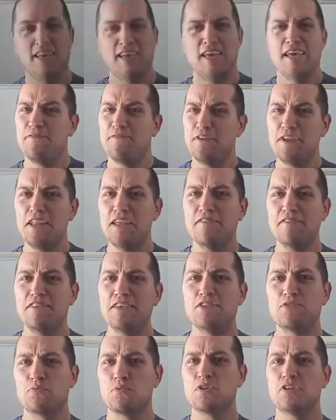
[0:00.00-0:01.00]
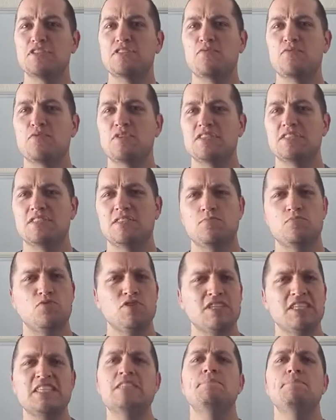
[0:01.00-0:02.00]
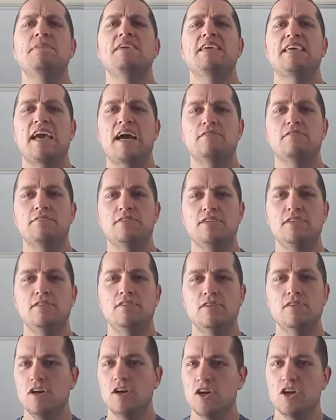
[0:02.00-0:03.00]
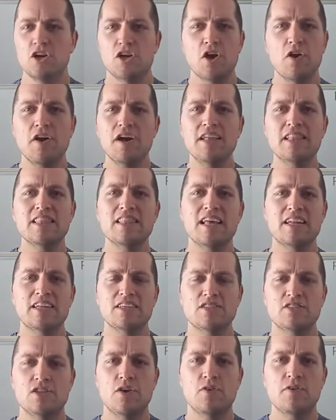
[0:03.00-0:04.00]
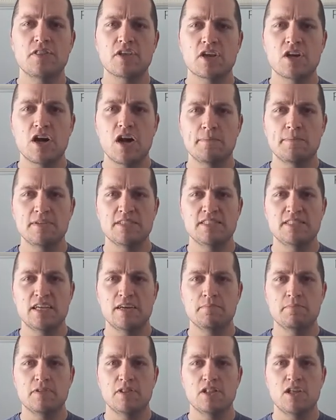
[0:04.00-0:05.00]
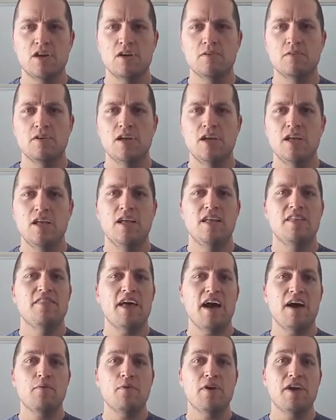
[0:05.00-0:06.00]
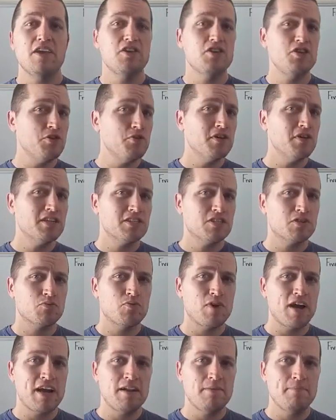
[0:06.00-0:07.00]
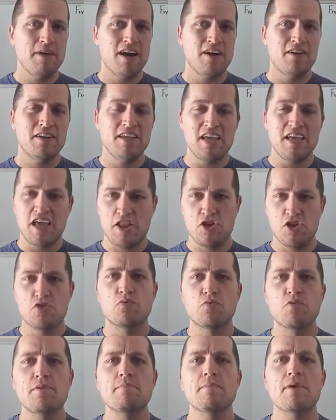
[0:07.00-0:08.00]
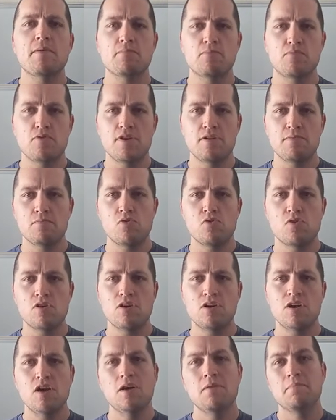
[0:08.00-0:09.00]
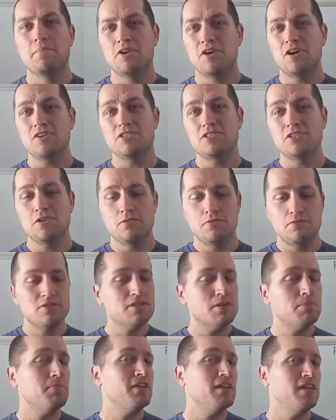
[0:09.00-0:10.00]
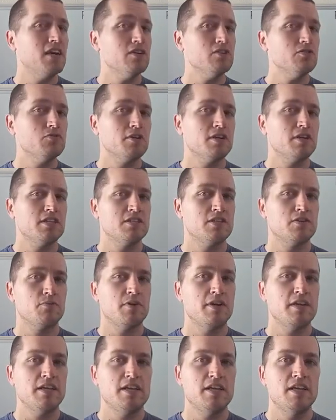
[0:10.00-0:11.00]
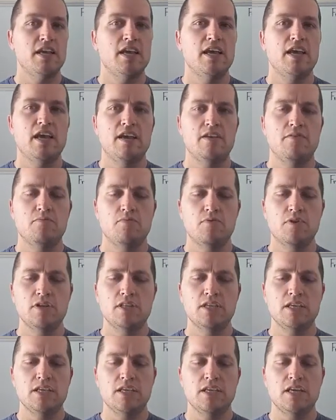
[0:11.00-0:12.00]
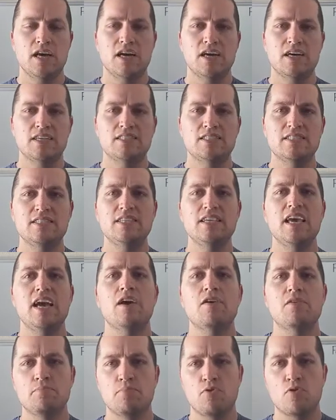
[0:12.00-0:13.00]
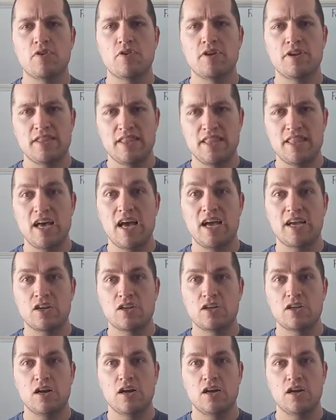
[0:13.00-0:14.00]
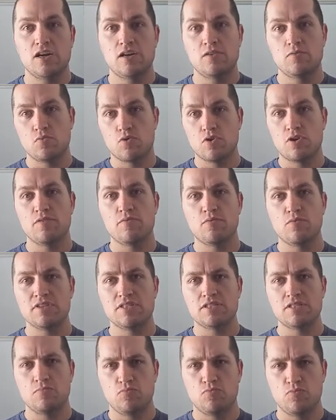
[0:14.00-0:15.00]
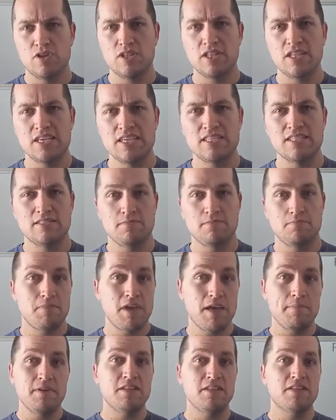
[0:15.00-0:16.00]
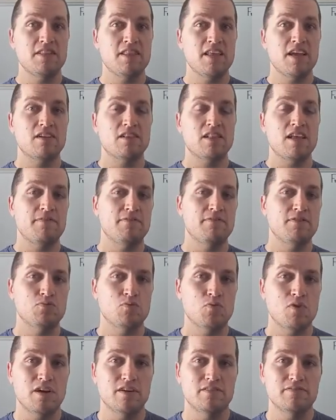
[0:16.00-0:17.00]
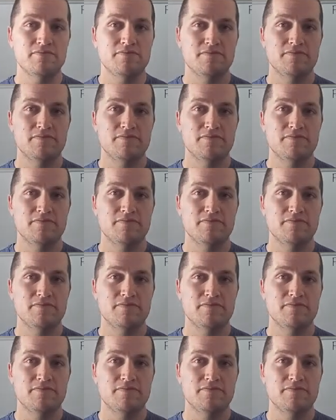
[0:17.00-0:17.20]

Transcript: If any of these words of wisdom really speak out to you, go ahead and let us know in the comments down below. That way you get to write about it and you'll remember it more, but also somebody else will get to read it and really uh, see how important that uh, word of wisdom really is, maybe to their life as well.